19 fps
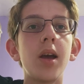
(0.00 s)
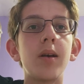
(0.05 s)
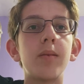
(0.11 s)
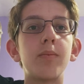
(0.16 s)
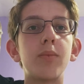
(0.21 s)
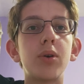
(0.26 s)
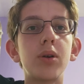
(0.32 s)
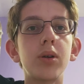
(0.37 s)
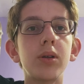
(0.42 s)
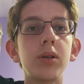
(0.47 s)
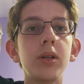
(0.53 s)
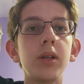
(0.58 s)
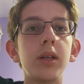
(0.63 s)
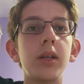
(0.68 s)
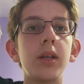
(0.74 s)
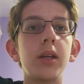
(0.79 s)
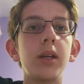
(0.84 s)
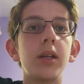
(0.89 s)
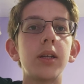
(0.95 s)
Born
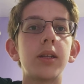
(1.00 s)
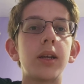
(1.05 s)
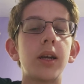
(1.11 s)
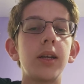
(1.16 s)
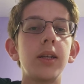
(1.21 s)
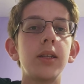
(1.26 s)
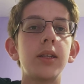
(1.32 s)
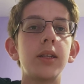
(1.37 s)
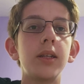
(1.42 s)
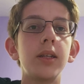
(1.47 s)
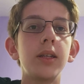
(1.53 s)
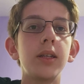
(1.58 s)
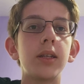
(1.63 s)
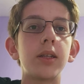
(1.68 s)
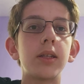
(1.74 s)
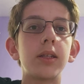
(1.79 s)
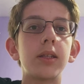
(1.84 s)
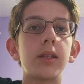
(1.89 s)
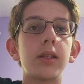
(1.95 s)
in
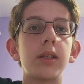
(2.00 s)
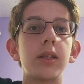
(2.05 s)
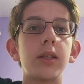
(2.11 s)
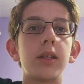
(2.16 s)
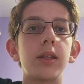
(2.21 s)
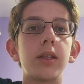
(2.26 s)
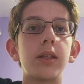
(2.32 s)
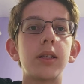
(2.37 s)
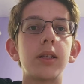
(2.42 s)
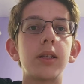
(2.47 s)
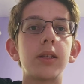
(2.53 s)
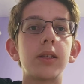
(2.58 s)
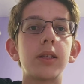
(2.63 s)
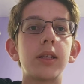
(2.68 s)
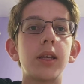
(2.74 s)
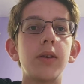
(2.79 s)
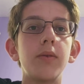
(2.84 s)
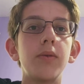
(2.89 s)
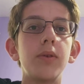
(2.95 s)

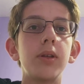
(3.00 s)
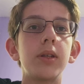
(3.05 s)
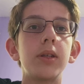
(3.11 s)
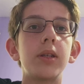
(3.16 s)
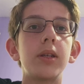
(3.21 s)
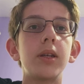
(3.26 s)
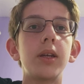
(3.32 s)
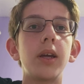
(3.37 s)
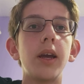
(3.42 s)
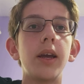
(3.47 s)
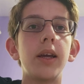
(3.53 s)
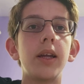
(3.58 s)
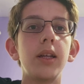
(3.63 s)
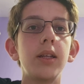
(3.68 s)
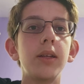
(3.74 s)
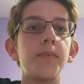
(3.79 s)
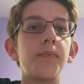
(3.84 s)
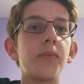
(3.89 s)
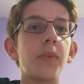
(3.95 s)

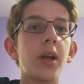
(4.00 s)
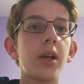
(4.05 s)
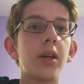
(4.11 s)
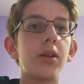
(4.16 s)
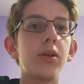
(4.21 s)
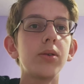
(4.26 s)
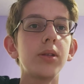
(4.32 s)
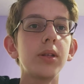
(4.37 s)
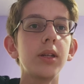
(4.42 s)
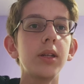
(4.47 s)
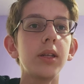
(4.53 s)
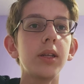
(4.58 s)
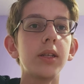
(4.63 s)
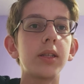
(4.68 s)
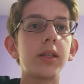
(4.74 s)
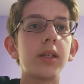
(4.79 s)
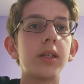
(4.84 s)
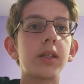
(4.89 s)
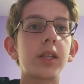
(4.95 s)
1978, Usenet
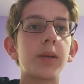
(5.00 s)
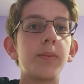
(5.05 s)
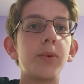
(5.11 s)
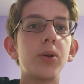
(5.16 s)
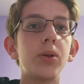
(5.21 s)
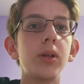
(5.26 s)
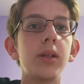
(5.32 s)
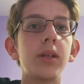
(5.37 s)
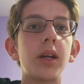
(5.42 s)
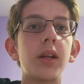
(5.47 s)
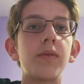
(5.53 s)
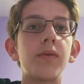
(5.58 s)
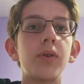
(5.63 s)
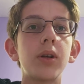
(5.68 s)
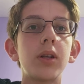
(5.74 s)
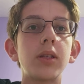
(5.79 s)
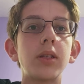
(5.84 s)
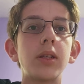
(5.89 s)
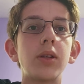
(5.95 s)
is a distributed
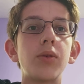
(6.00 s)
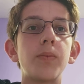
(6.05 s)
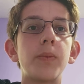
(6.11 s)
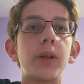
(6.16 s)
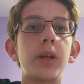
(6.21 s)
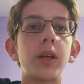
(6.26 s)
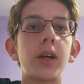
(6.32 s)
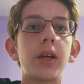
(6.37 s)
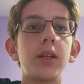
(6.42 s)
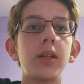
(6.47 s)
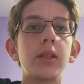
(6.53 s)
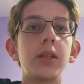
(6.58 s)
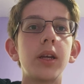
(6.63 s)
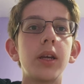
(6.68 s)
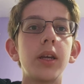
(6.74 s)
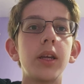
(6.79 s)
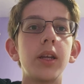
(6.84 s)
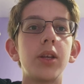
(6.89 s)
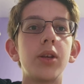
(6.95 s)
network that communicates
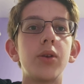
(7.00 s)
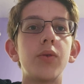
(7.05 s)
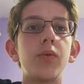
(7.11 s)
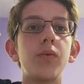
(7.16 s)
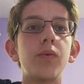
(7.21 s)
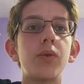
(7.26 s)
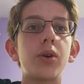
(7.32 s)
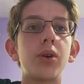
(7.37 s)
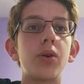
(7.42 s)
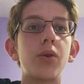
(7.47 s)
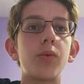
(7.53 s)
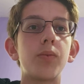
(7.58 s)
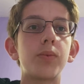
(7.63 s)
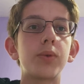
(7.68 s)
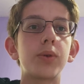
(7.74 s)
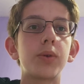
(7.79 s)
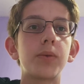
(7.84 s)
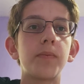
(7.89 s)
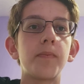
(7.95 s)
in new
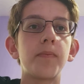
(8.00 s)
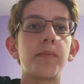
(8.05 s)
groups.